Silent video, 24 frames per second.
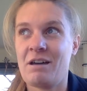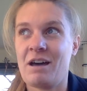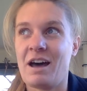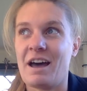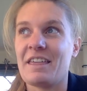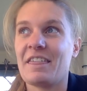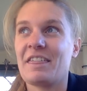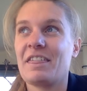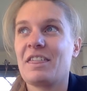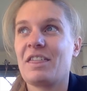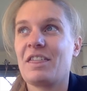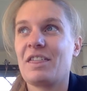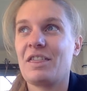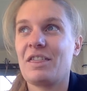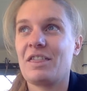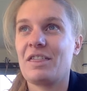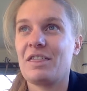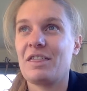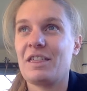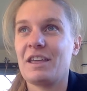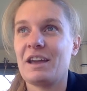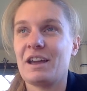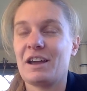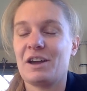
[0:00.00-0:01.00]
I
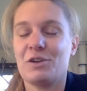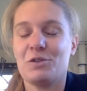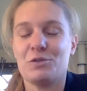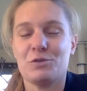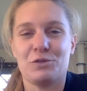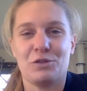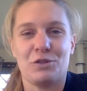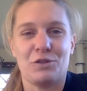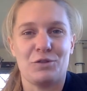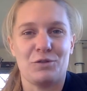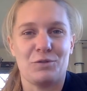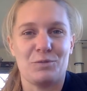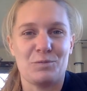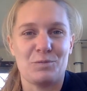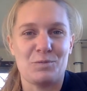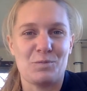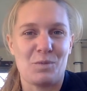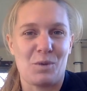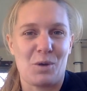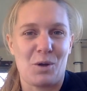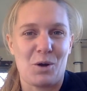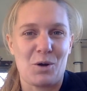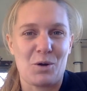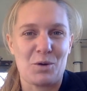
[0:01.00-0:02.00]
think I called the
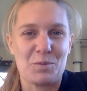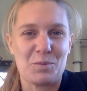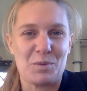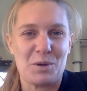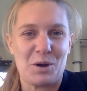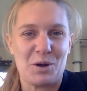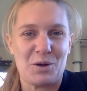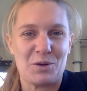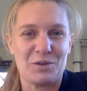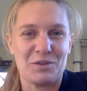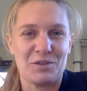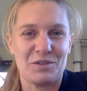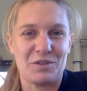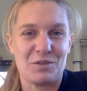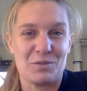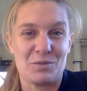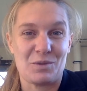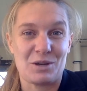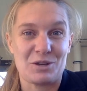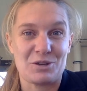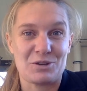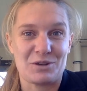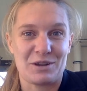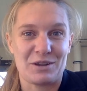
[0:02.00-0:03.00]
blog post The
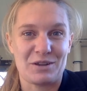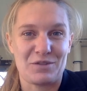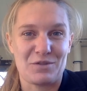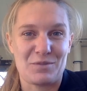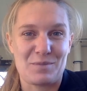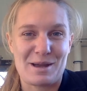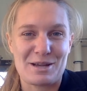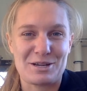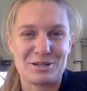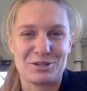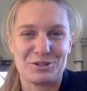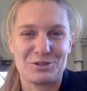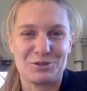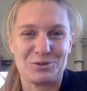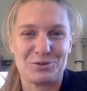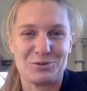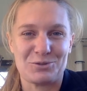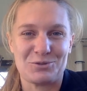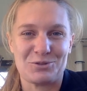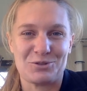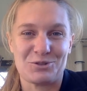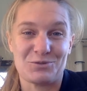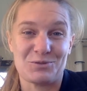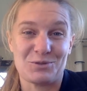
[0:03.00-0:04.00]
One Transformation
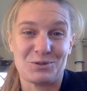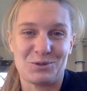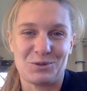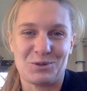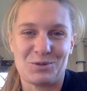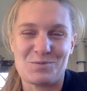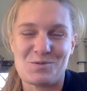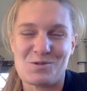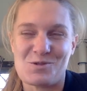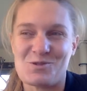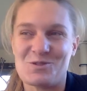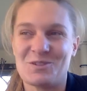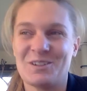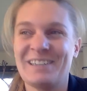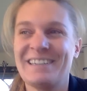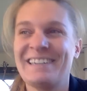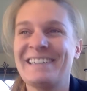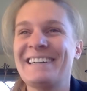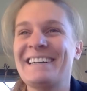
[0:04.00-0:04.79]
Tool to Rule Them All.